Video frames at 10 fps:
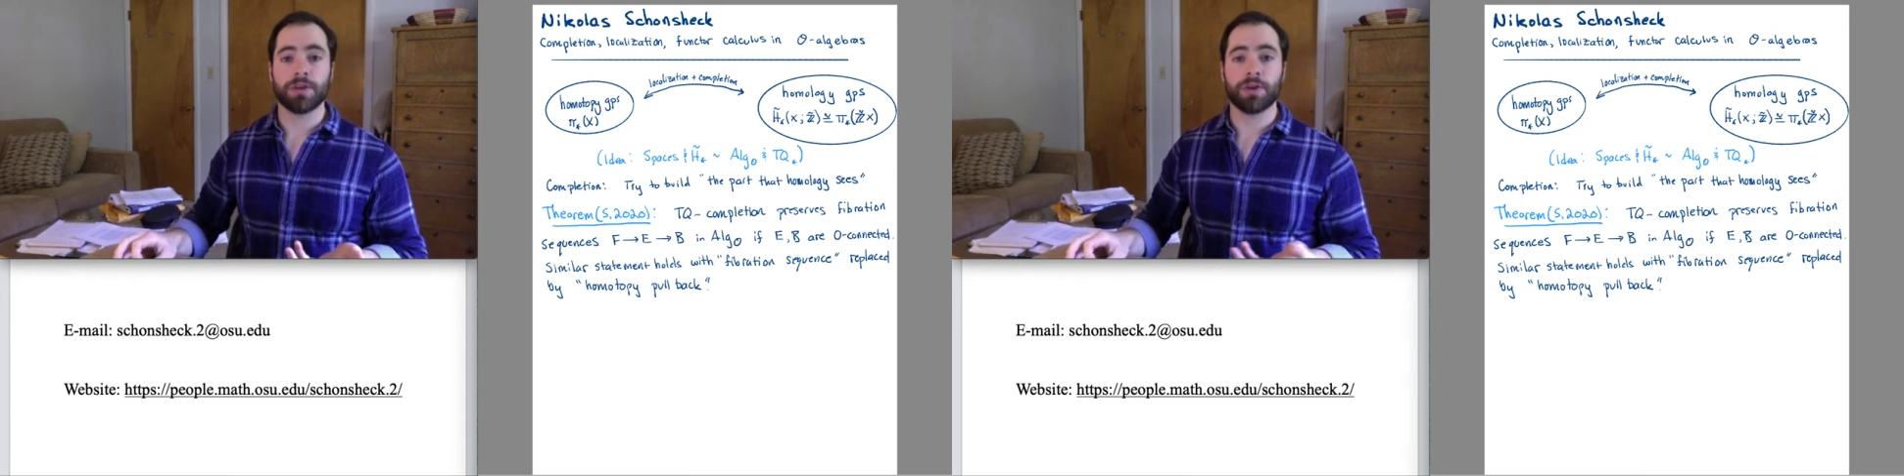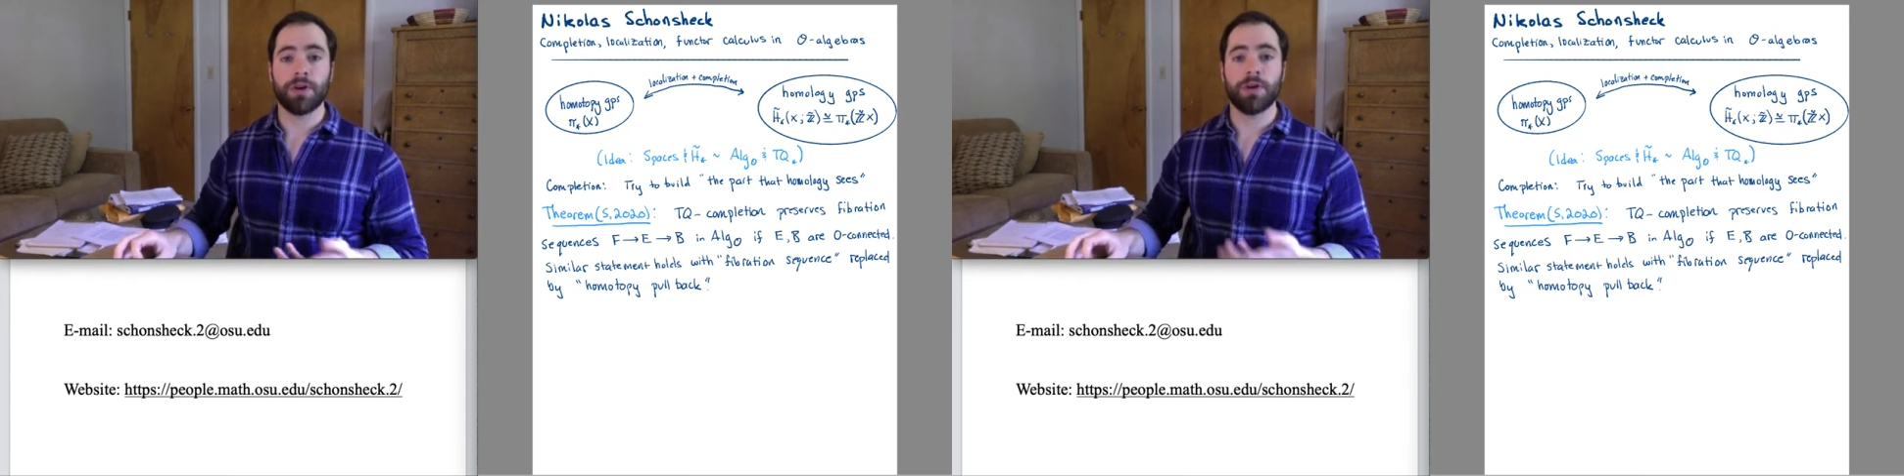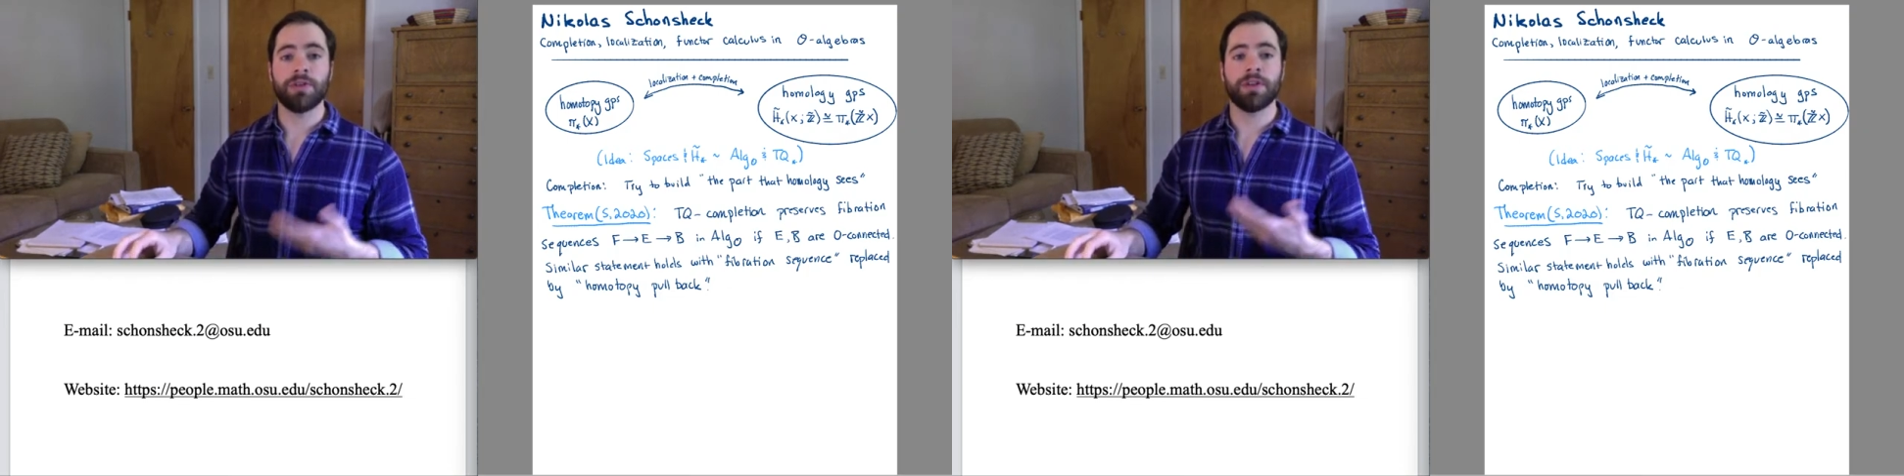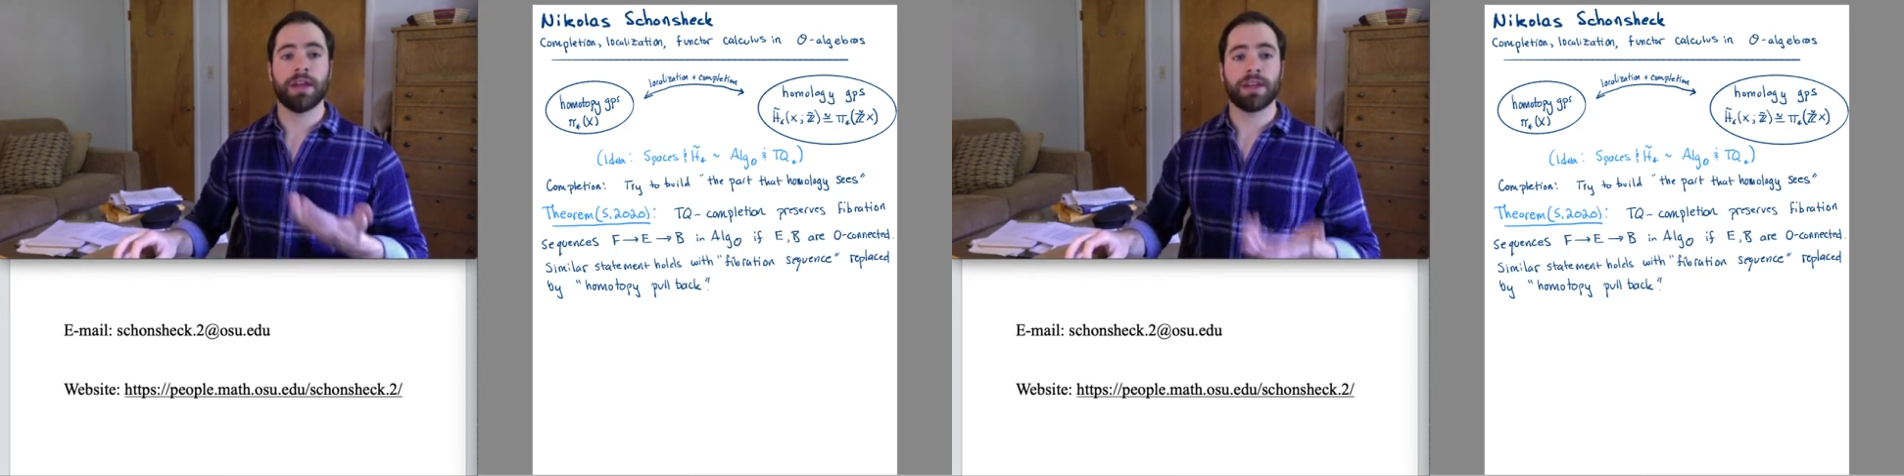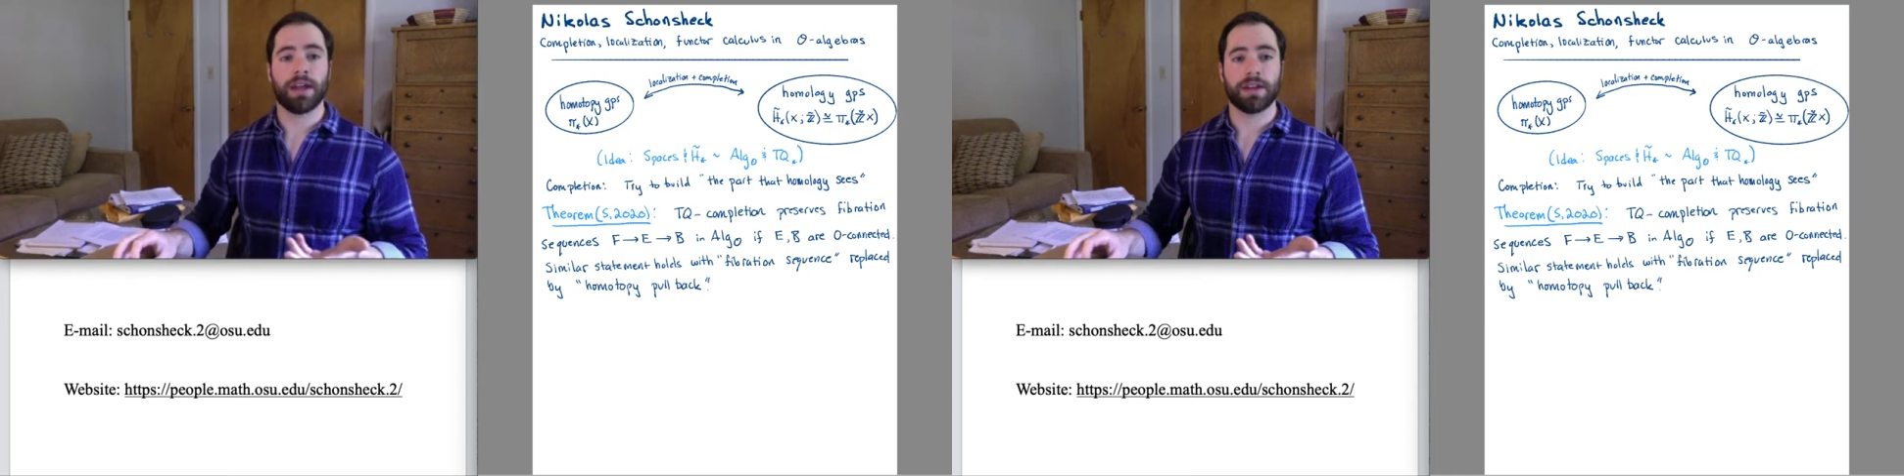Aron
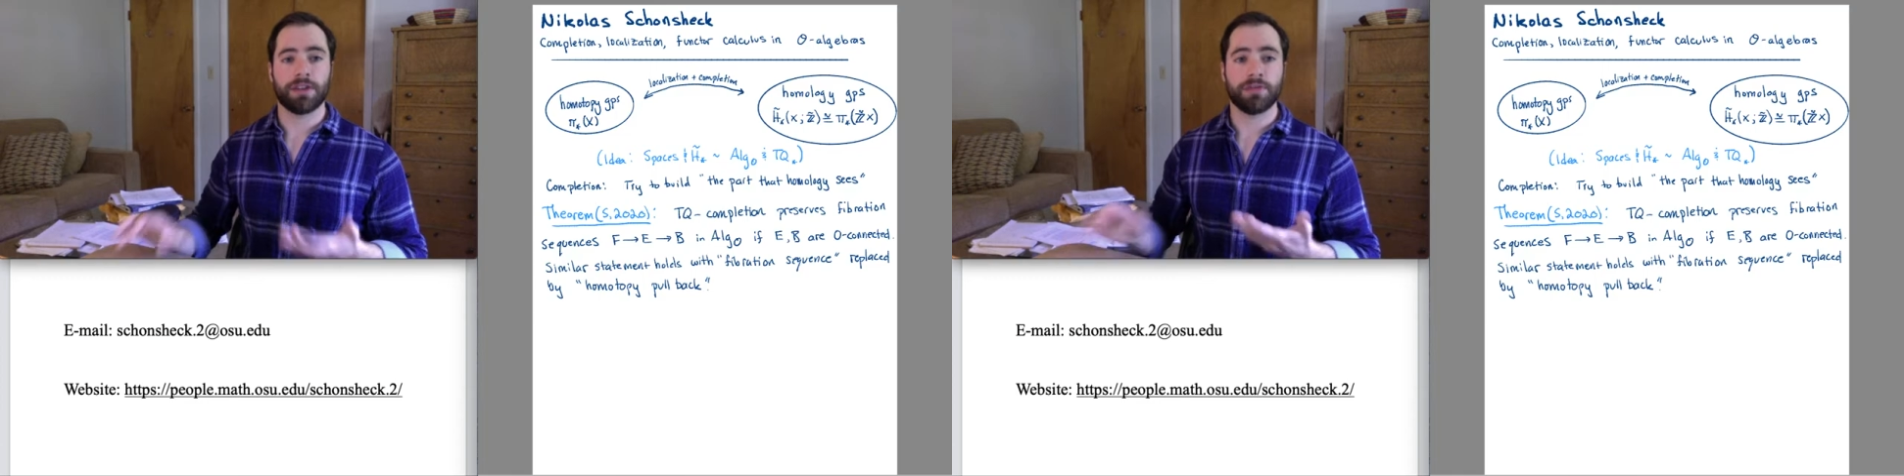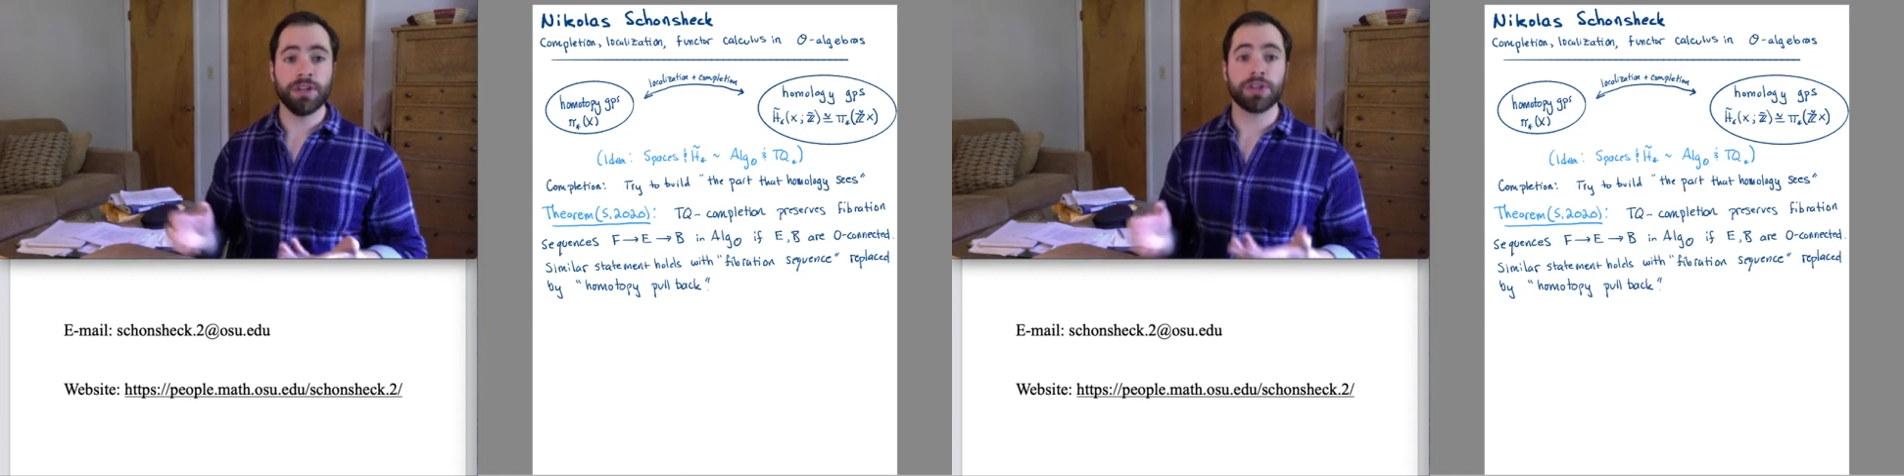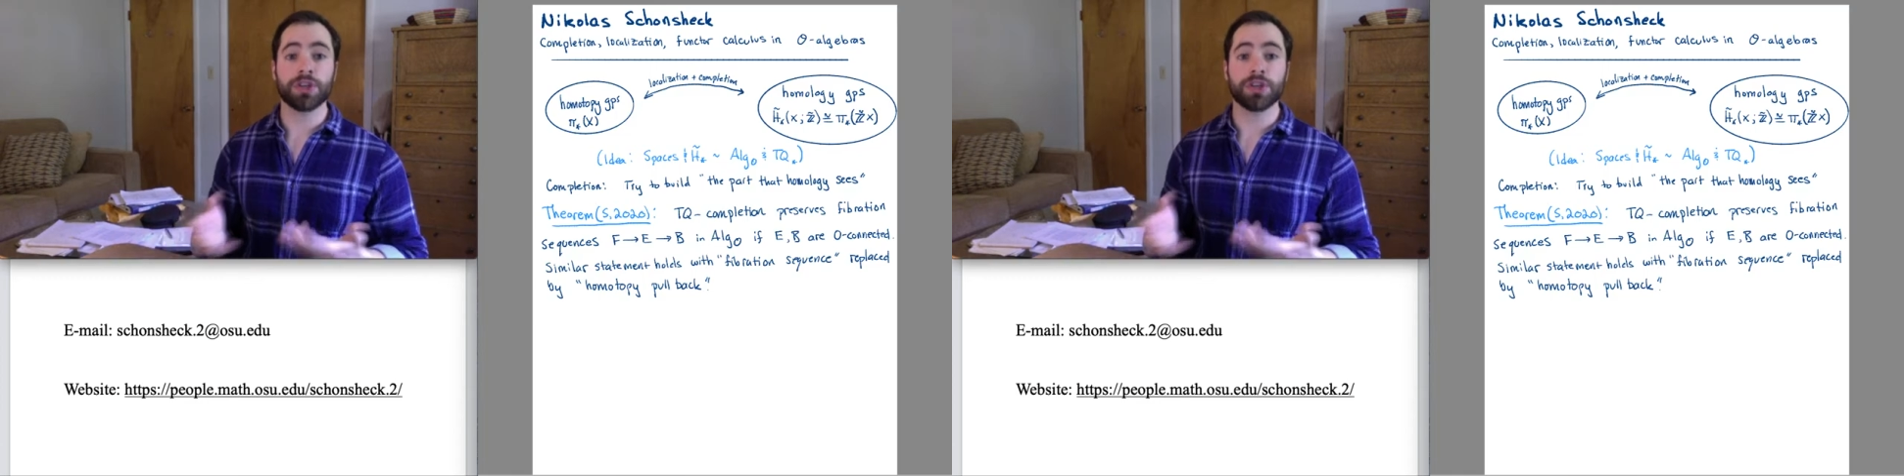and Kankan-Rinta